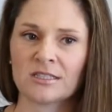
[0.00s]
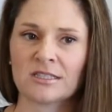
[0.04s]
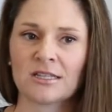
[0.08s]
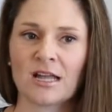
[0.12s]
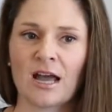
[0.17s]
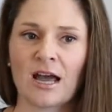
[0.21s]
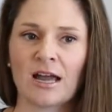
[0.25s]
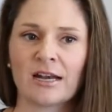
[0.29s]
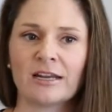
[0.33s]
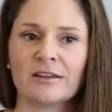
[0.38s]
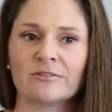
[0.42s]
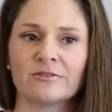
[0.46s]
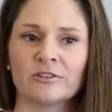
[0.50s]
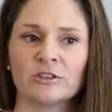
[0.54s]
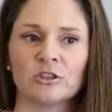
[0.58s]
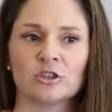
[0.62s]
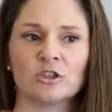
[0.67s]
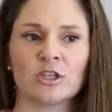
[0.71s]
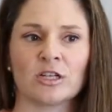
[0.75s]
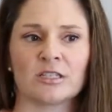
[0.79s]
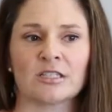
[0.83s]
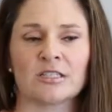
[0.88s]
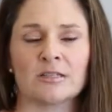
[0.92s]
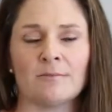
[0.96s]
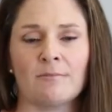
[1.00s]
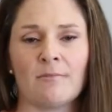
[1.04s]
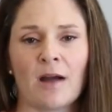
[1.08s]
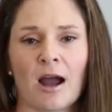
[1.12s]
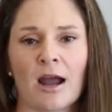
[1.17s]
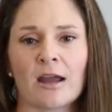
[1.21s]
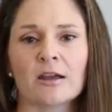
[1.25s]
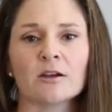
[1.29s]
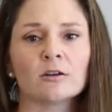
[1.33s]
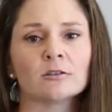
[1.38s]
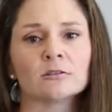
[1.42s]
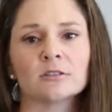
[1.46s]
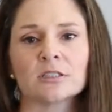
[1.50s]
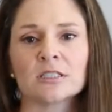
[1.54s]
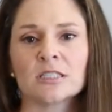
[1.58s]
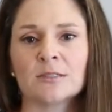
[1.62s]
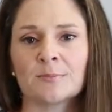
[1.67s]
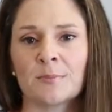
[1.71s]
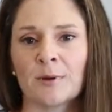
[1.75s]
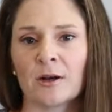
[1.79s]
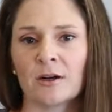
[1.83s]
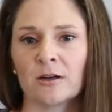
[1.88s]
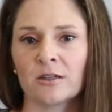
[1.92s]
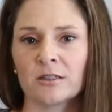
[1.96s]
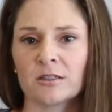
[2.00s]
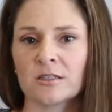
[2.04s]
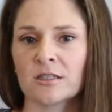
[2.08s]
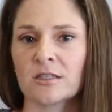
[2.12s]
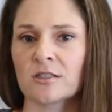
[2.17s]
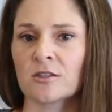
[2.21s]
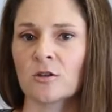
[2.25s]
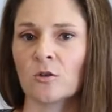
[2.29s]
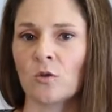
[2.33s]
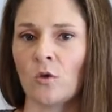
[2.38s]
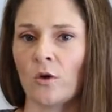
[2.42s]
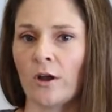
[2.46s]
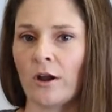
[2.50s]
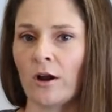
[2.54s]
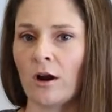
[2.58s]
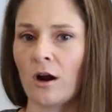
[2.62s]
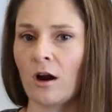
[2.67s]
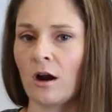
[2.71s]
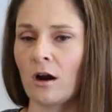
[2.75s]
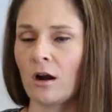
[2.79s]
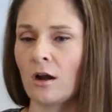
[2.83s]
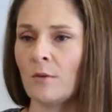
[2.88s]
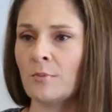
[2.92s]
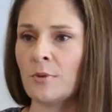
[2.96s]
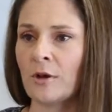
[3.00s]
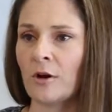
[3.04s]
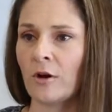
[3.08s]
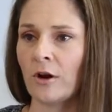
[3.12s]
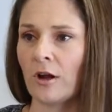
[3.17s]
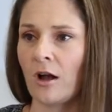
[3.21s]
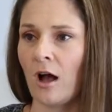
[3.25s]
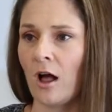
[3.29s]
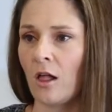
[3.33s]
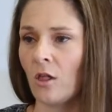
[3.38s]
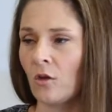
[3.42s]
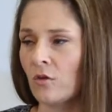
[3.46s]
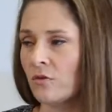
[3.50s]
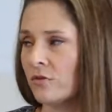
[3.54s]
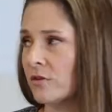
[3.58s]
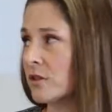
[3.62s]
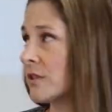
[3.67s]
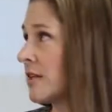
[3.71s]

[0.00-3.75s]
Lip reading: not even just in my own experience as a lawyer appearing all over